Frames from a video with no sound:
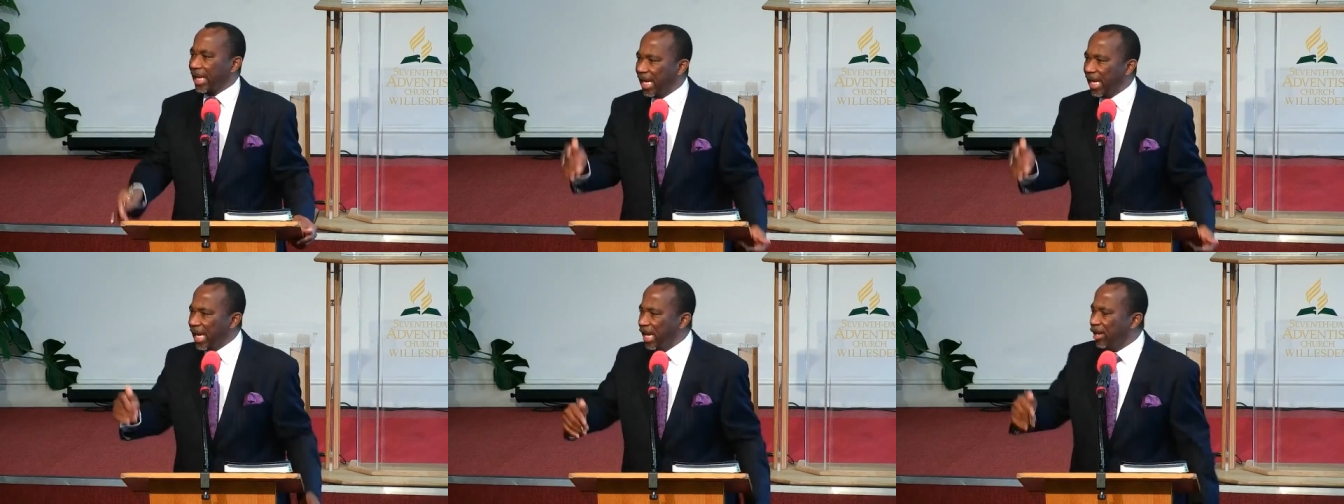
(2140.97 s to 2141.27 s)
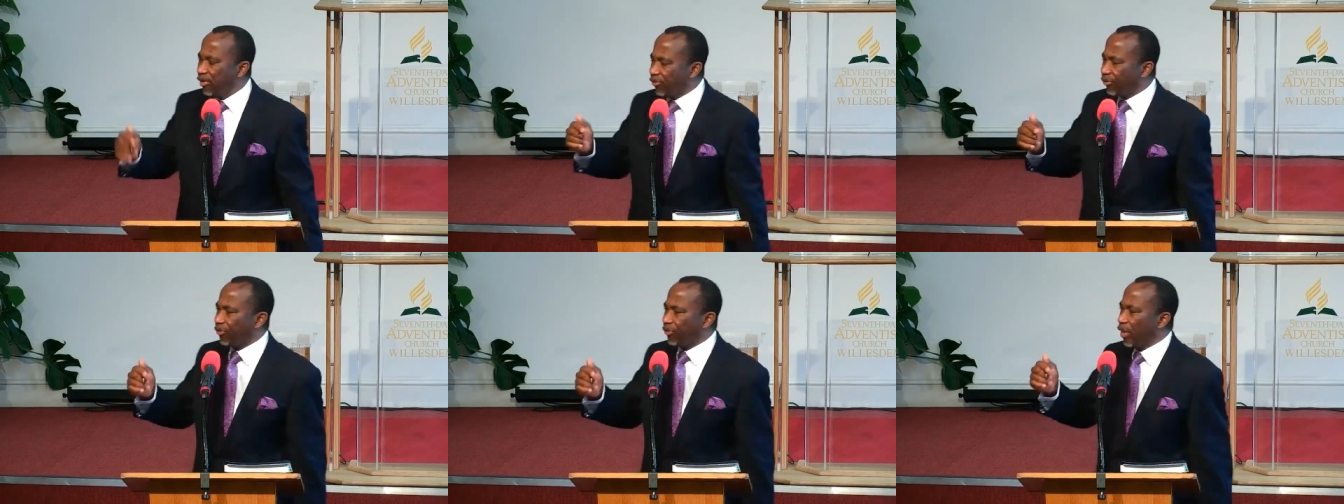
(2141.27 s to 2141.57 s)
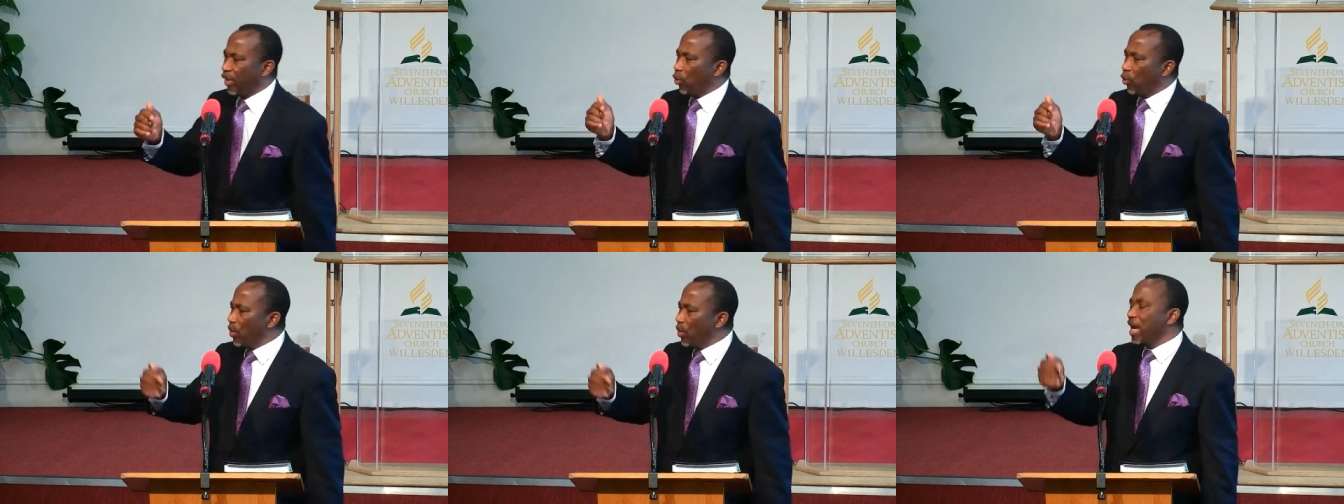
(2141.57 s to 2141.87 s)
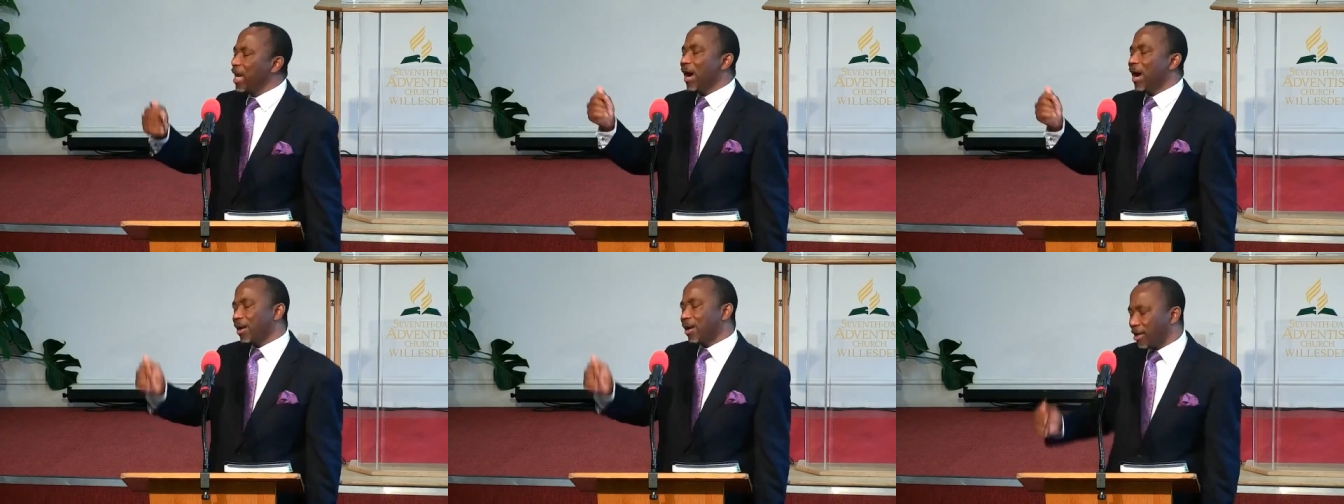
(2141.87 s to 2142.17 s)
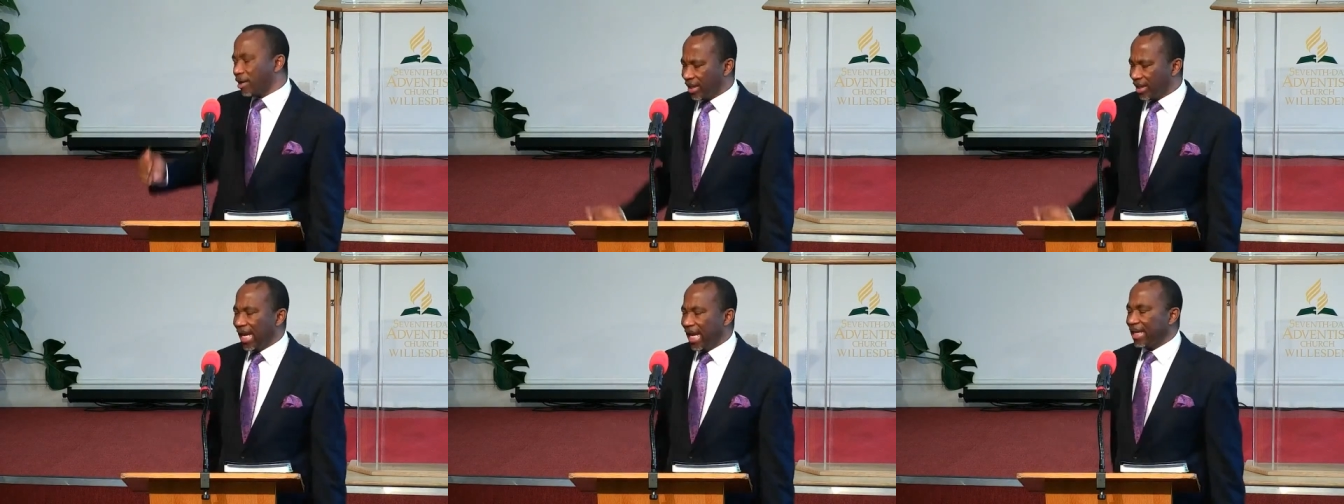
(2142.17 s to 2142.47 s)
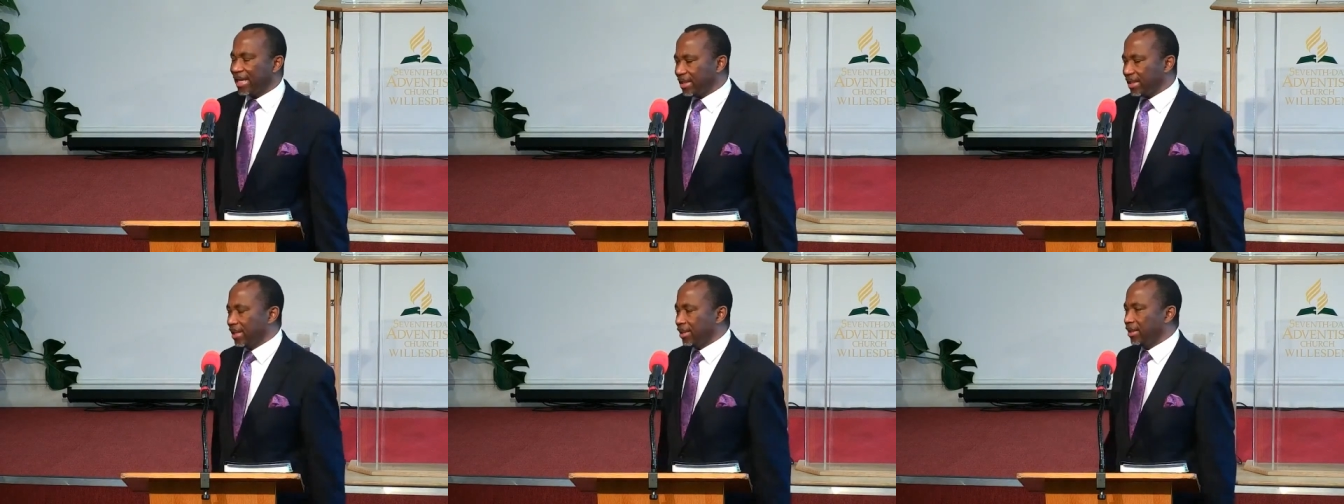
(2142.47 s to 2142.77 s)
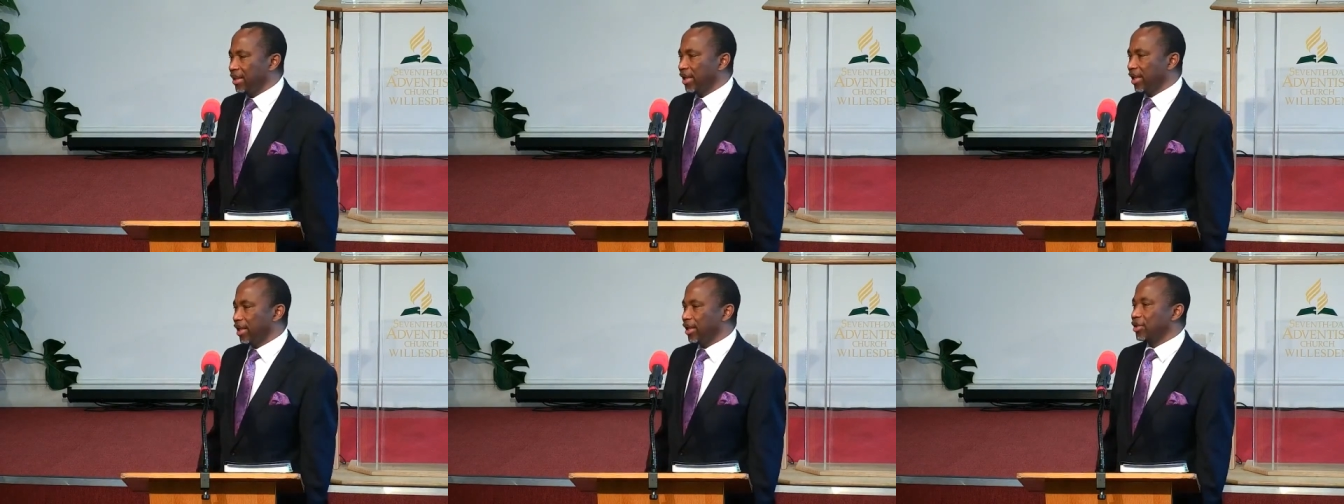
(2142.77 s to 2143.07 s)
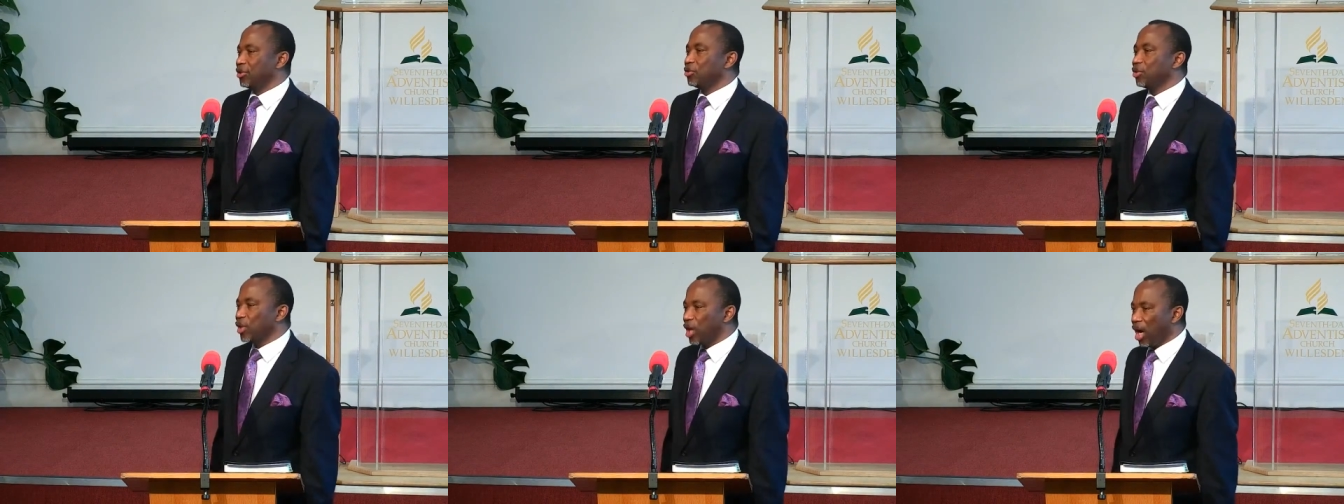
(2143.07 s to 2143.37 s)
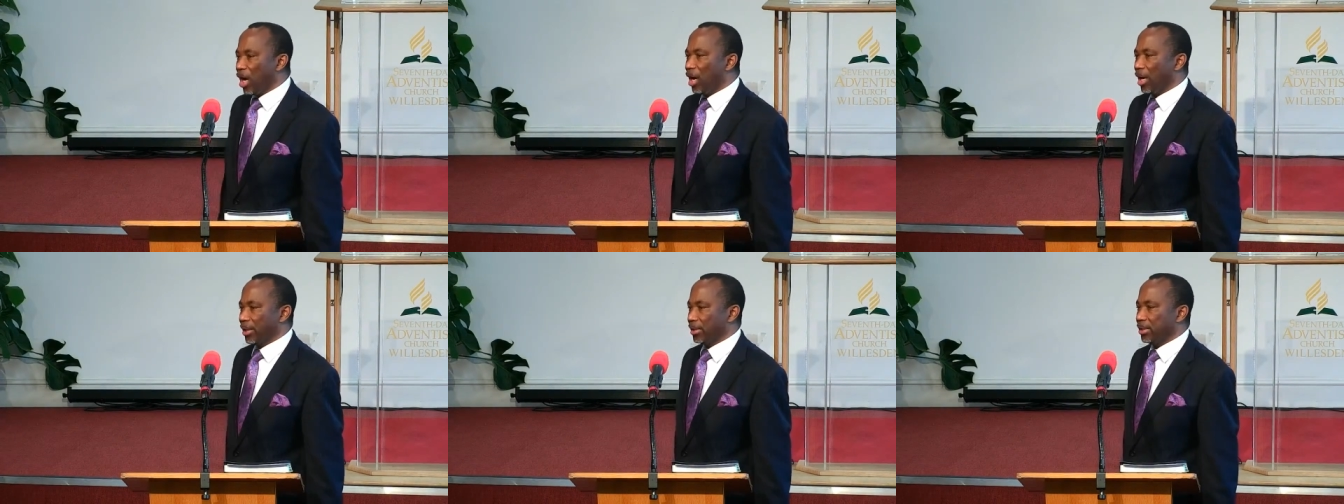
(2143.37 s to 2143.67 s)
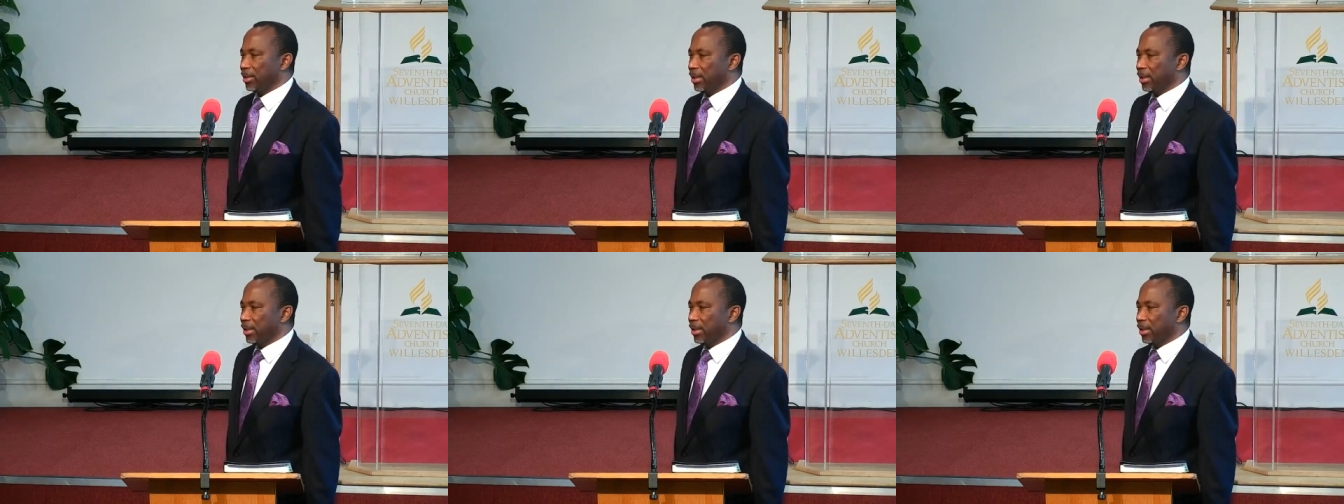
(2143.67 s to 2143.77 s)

if we are connected to God.